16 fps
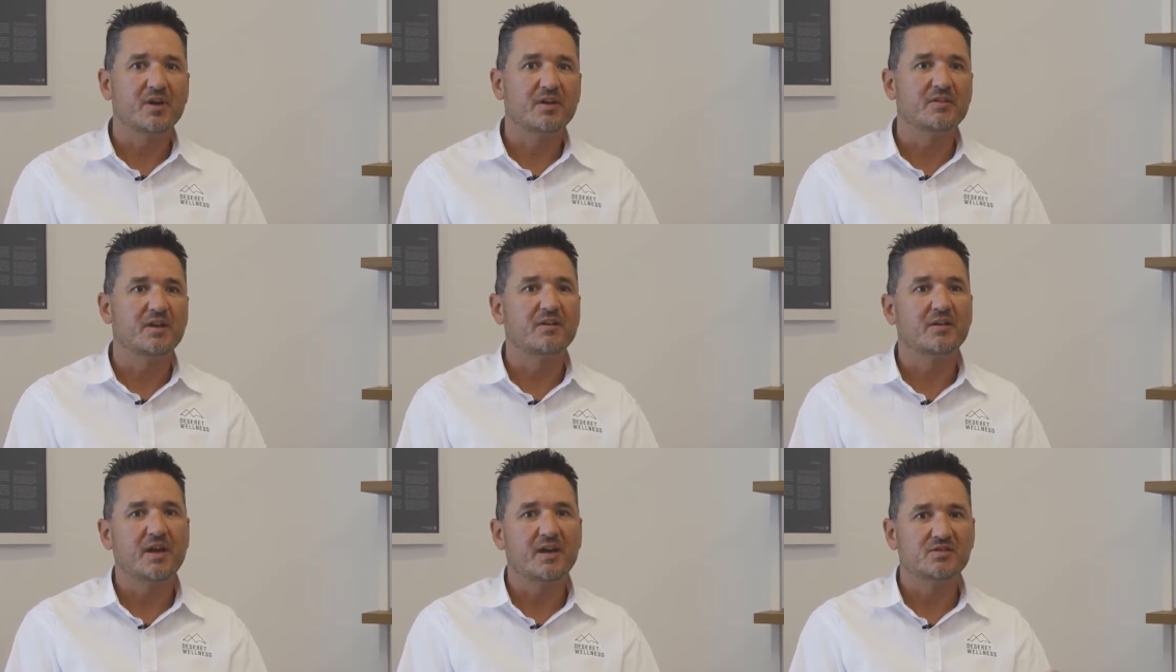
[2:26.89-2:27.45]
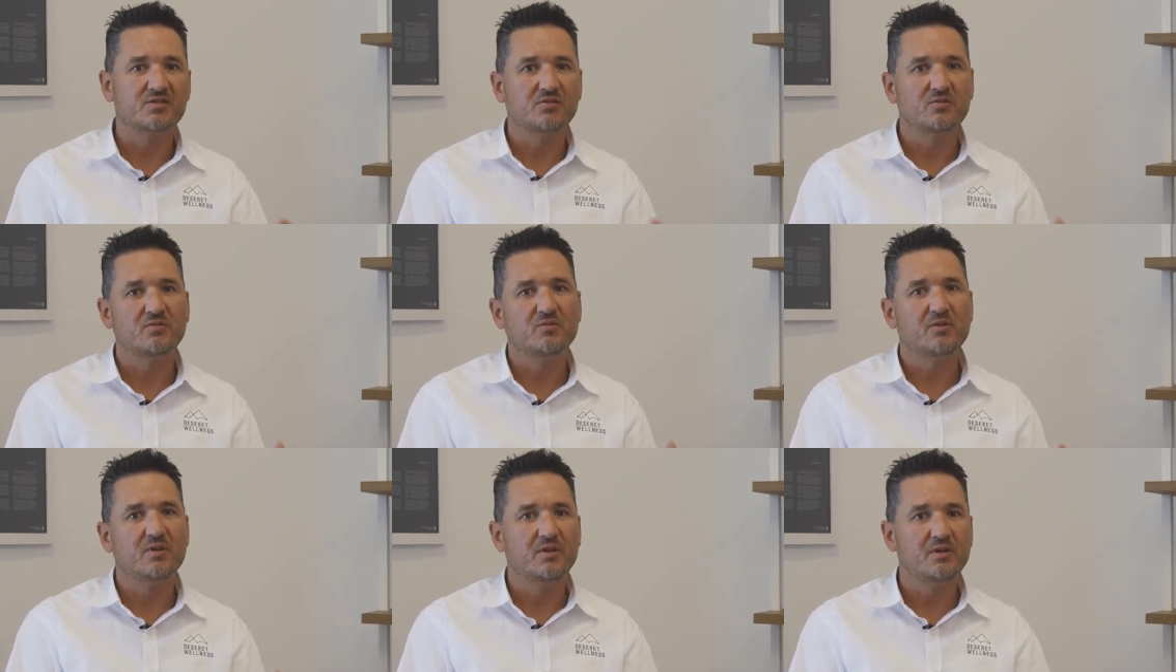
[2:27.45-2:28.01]
And then as you
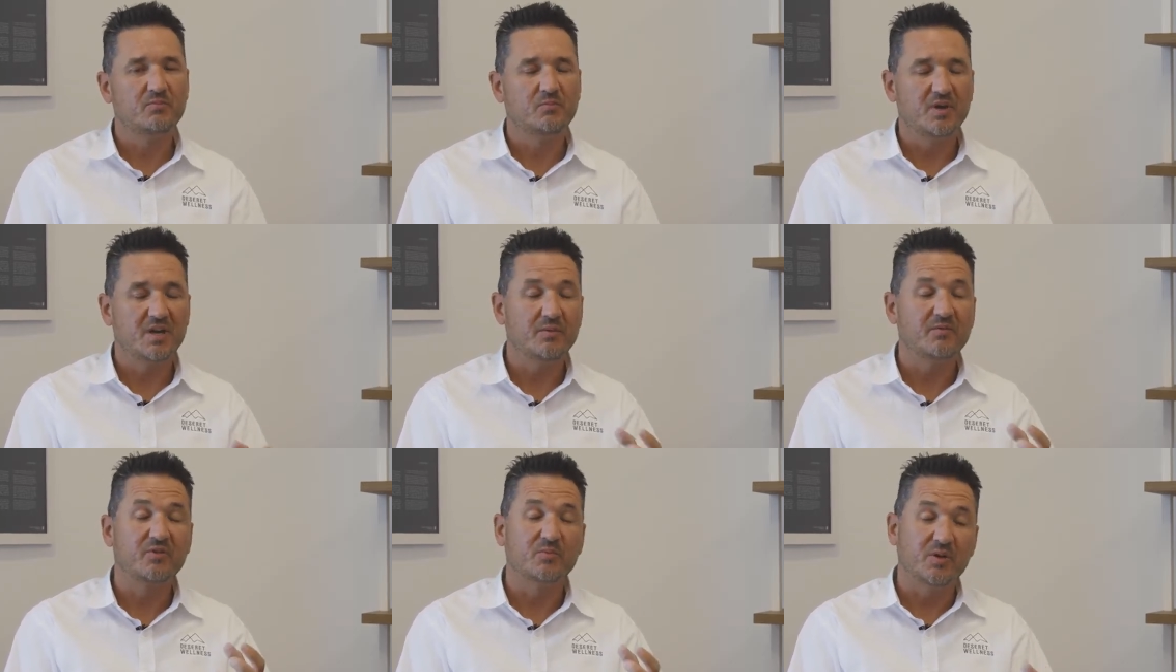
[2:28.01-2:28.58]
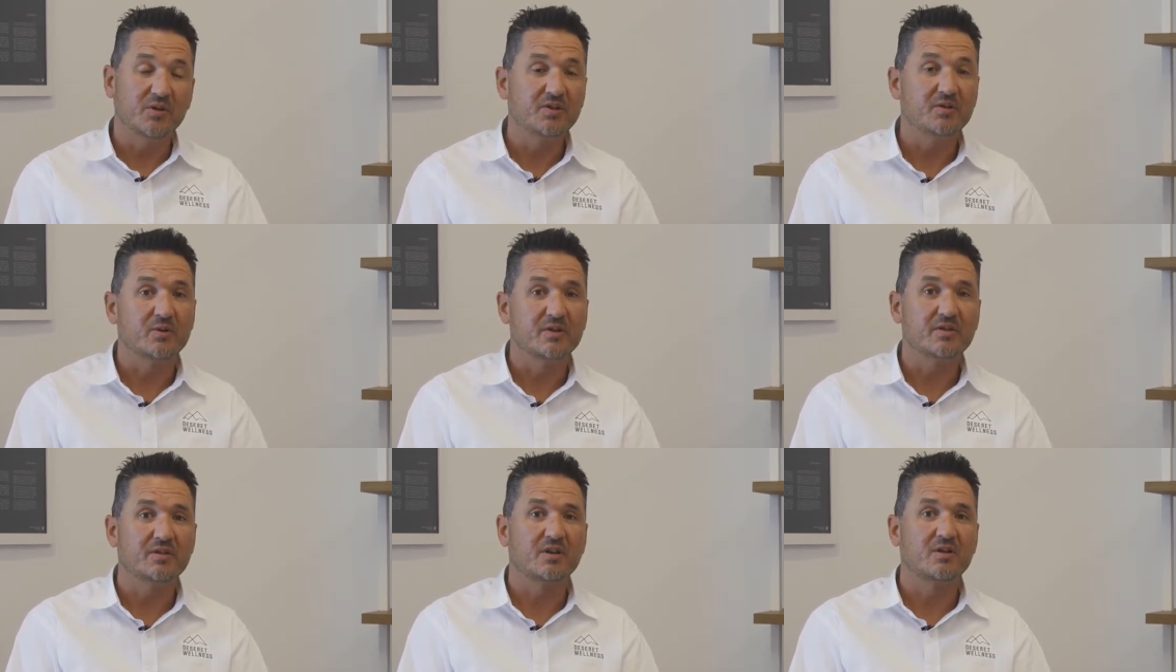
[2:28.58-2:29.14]
become familiar
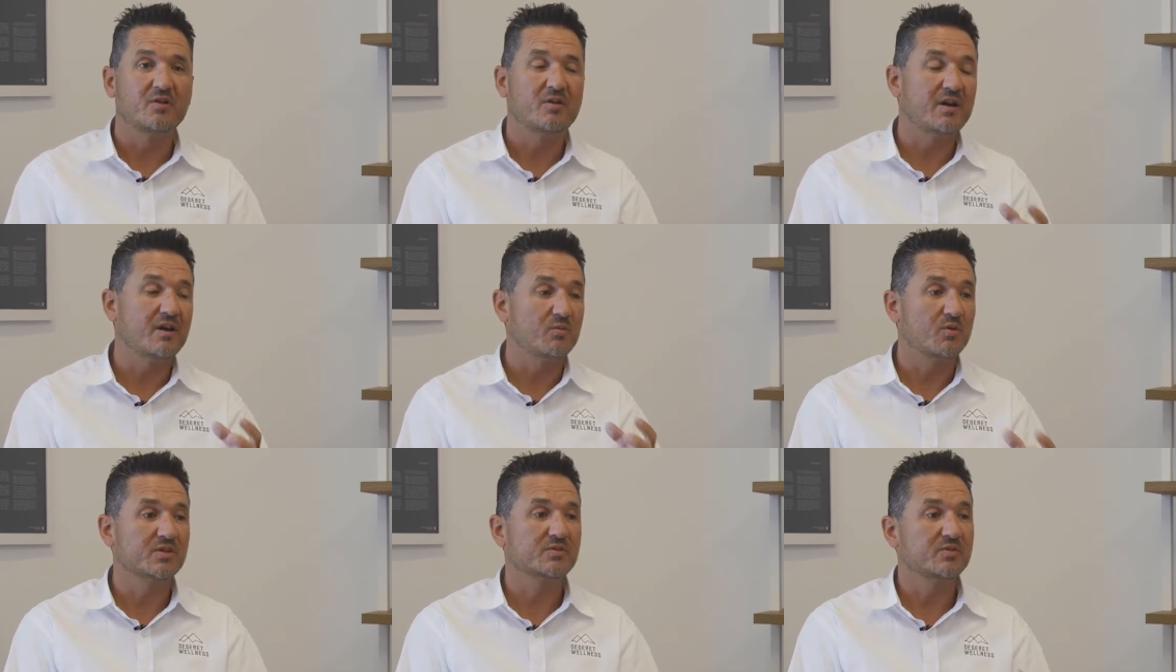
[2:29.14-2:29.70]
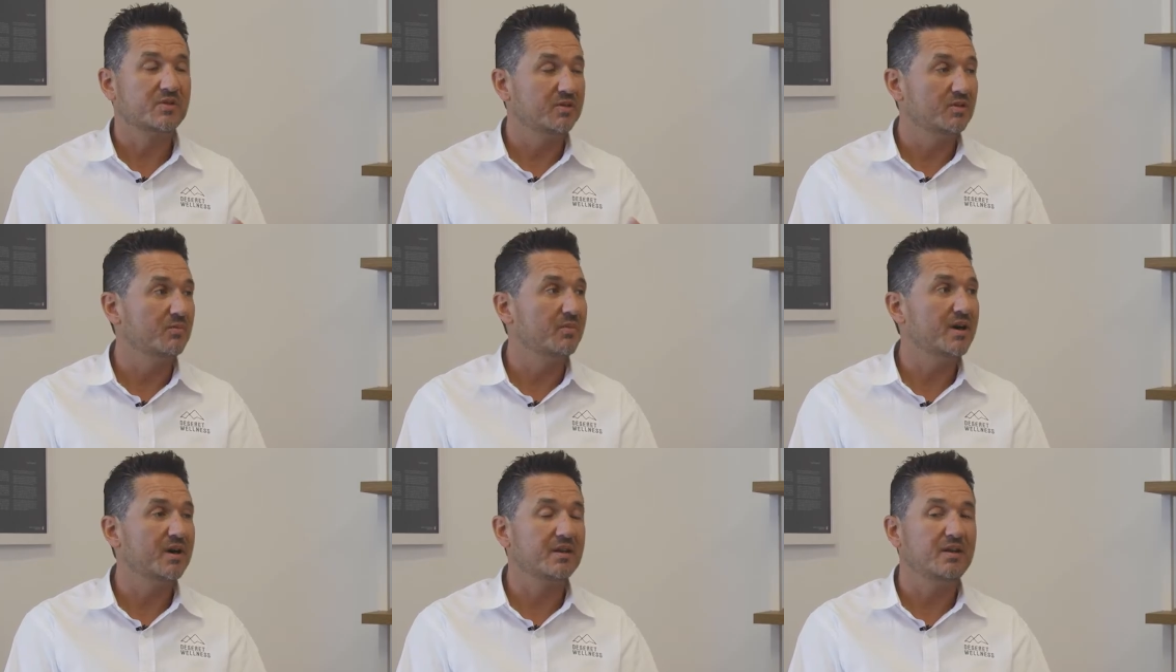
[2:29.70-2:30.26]
with it and know how it works within your
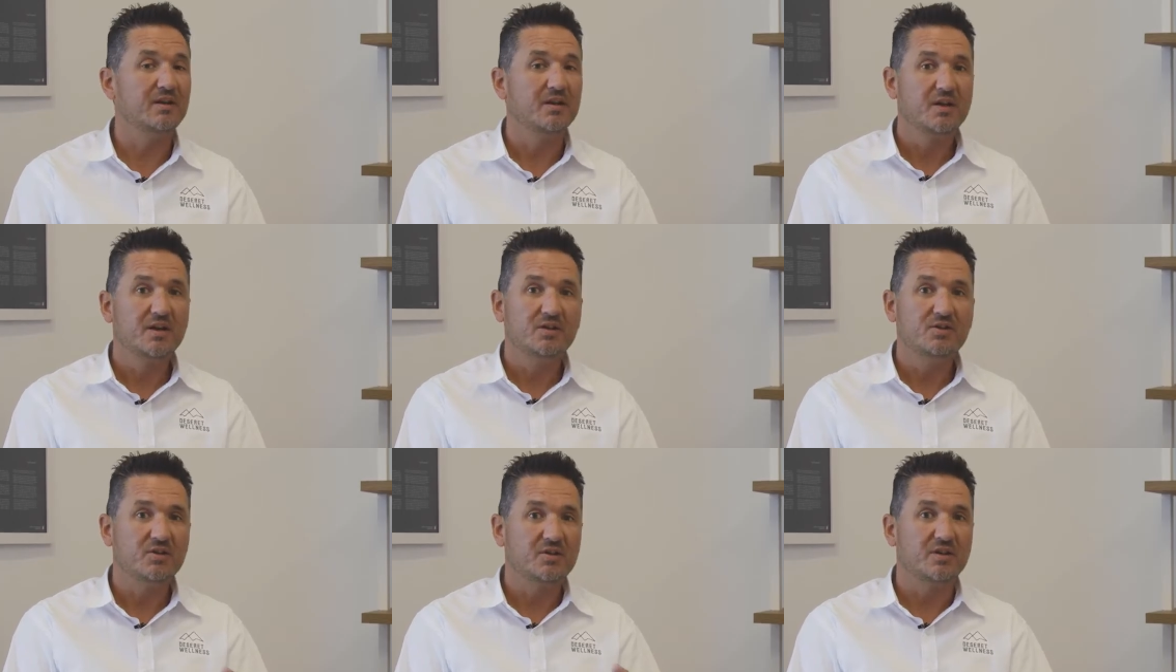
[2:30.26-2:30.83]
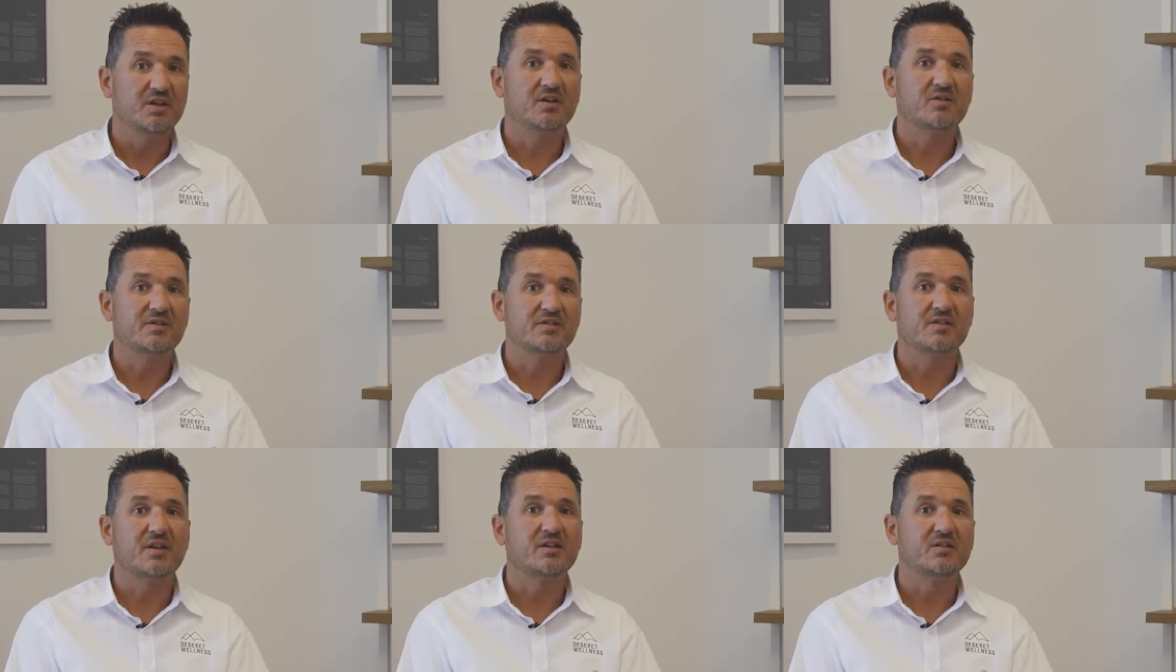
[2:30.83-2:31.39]
body, you can increase
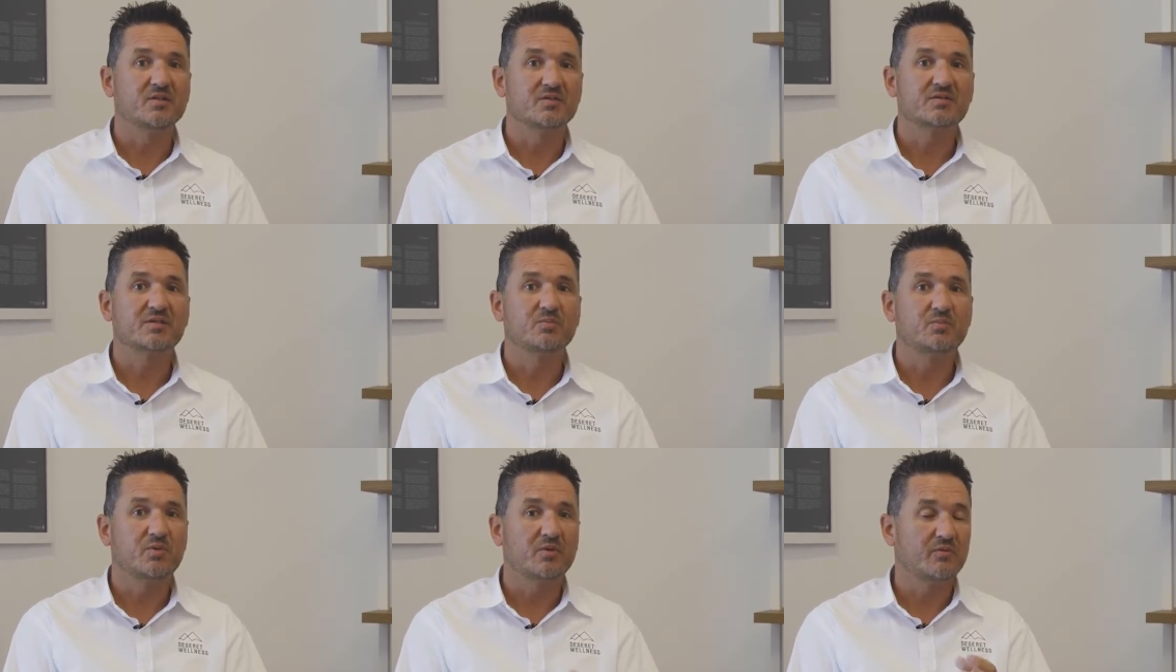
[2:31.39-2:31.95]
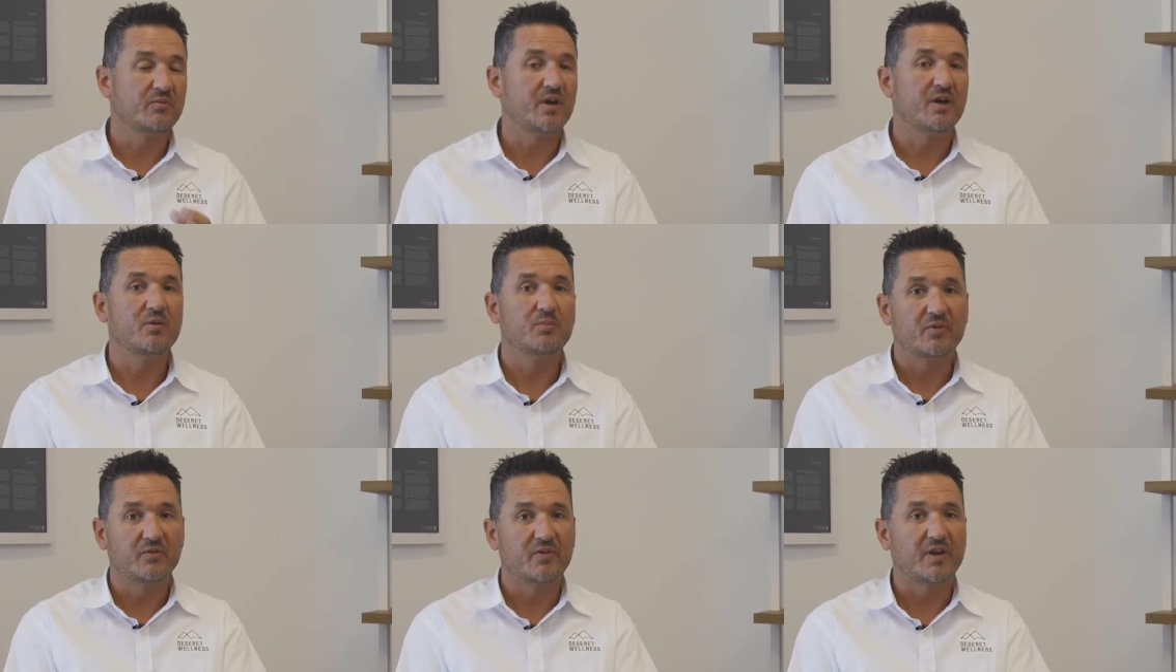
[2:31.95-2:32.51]
that dose to help
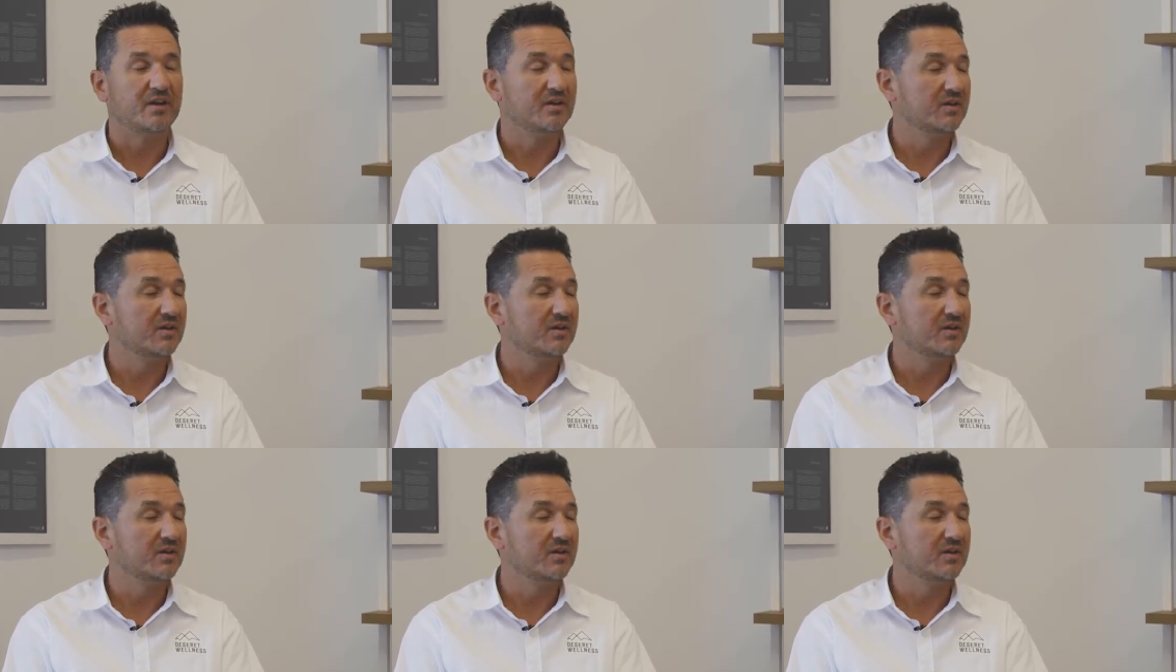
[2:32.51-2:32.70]
prevent